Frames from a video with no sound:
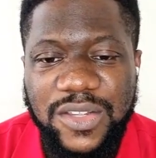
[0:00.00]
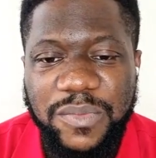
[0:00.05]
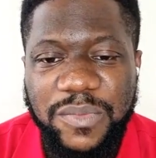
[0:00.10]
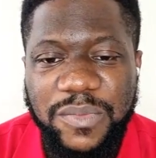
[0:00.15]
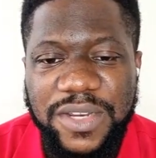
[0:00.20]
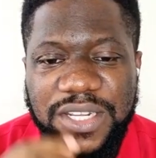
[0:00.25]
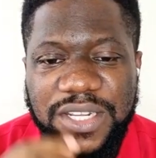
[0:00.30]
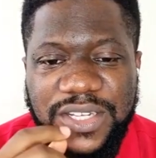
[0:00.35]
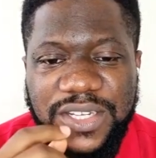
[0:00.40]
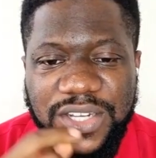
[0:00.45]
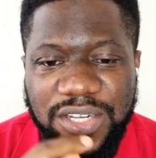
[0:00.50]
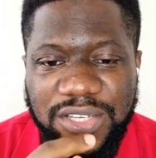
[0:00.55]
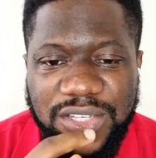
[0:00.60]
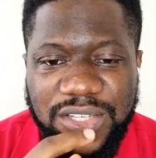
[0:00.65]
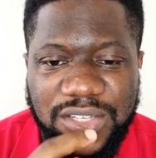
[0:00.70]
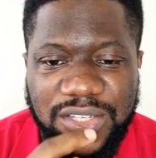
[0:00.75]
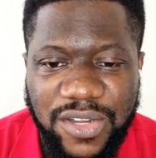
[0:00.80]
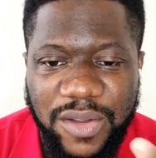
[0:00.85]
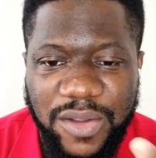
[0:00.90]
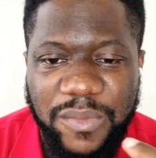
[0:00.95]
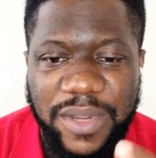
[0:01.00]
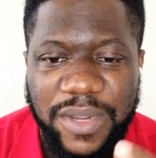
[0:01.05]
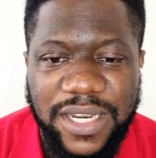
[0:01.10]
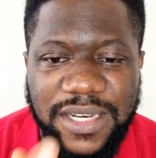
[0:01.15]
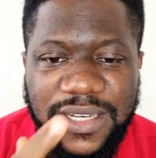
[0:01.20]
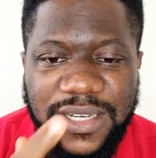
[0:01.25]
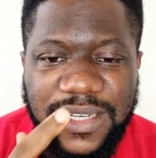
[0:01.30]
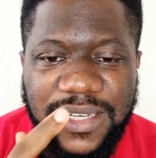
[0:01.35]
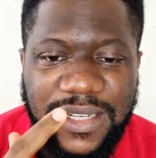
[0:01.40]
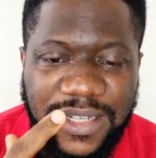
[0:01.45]
So please just come
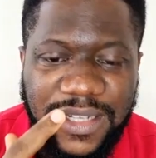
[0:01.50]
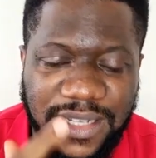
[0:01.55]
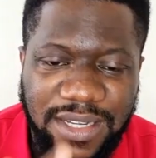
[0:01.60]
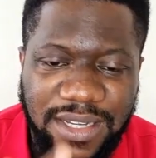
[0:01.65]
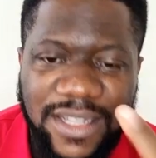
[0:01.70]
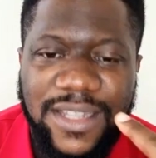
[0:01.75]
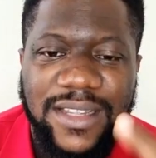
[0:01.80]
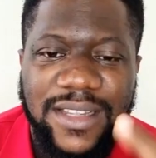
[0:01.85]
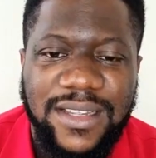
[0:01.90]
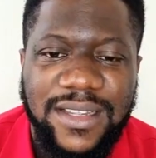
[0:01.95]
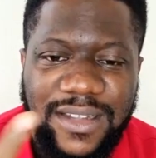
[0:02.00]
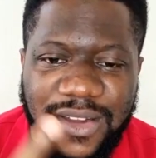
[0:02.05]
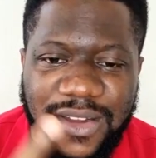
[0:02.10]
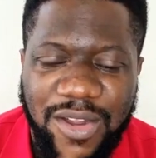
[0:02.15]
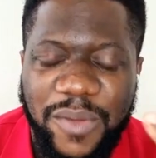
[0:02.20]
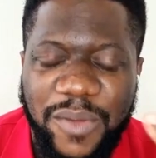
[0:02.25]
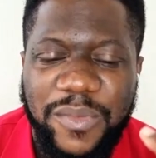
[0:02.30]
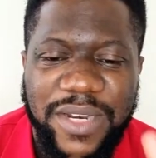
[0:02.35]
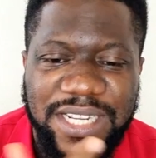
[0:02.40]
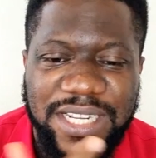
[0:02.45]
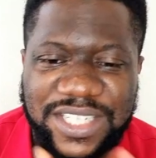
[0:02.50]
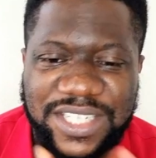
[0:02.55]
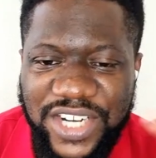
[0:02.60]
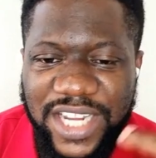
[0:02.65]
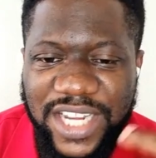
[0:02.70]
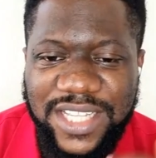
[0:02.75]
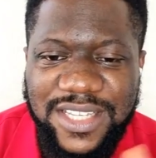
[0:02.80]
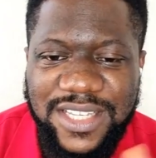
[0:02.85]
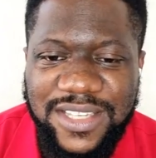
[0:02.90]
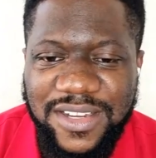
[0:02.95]
and Come, let's
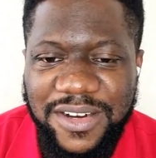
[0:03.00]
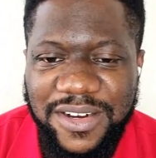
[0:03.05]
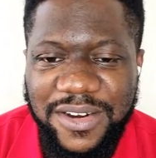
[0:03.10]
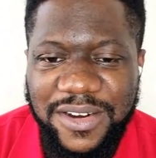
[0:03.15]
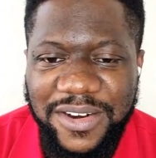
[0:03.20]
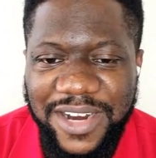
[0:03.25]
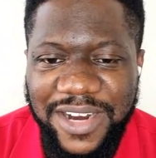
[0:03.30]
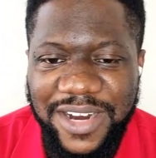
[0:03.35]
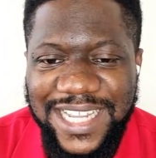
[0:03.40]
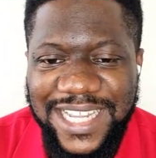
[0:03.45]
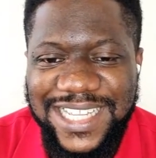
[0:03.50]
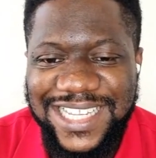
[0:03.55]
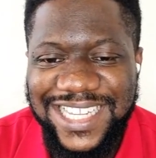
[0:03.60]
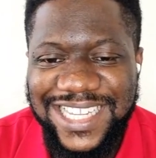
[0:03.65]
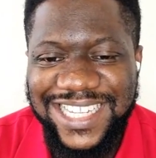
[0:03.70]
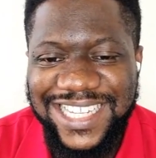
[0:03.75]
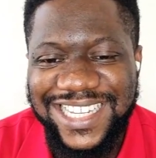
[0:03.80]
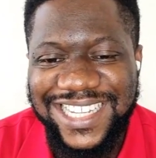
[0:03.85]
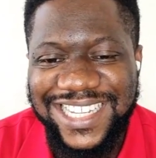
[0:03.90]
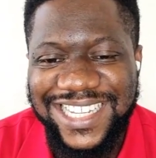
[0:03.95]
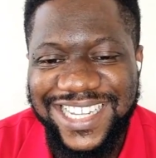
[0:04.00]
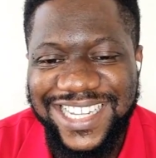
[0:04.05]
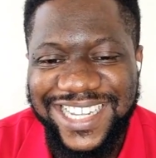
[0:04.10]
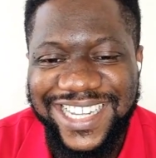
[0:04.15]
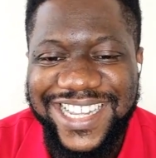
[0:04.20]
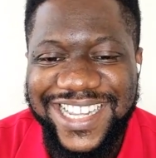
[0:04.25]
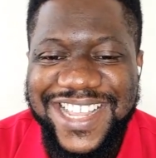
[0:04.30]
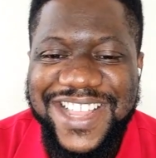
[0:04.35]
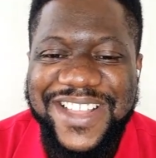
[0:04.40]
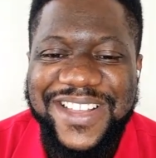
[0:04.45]
chat. All right.
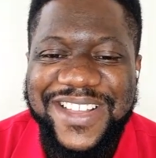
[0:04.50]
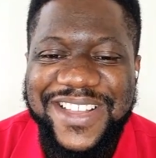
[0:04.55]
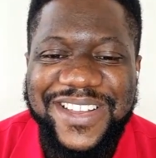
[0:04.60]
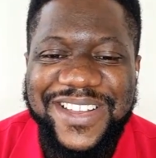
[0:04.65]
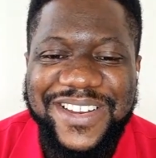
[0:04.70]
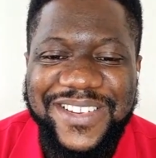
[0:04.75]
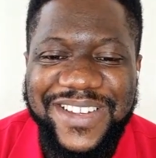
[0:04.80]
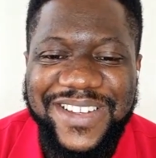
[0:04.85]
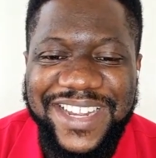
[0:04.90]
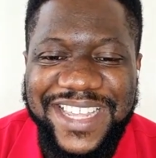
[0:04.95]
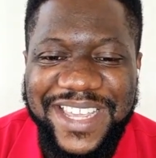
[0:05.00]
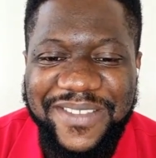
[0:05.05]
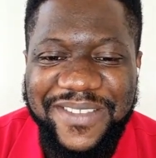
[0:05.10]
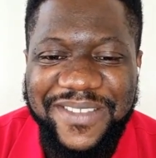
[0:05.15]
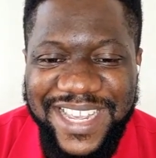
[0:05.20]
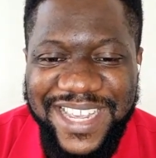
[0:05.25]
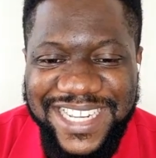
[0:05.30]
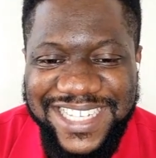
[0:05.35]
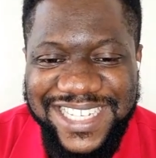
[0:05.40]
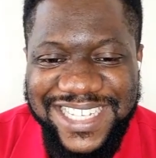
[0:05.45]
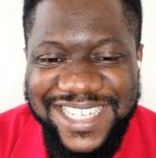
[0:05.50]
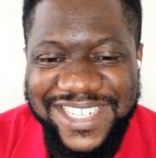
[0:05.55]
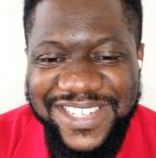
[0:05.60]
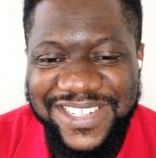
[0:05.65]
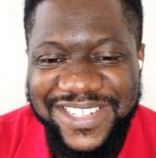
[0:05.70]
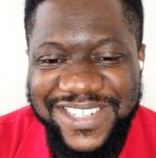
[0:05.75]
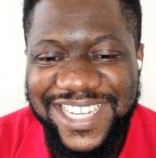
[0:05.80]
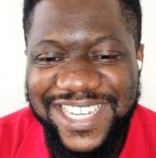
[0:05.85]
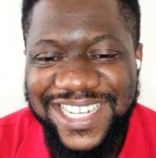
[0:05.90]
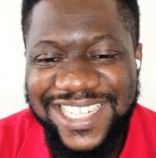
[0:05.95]
Hello, Akemi. I see